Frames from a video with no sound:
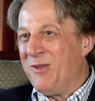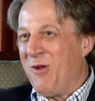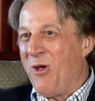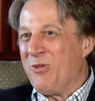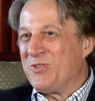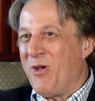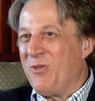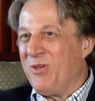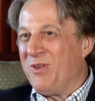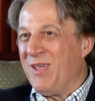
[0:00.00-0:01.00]
you know,
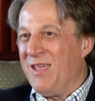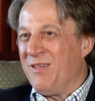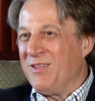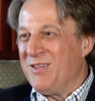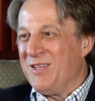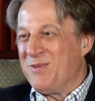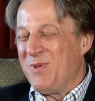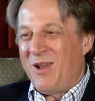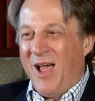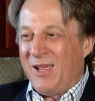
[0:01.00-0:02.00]
so that it's a
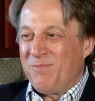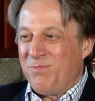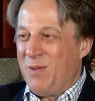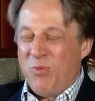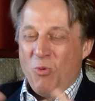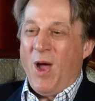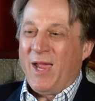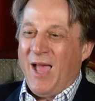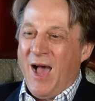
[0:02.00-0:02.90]
bit like people wake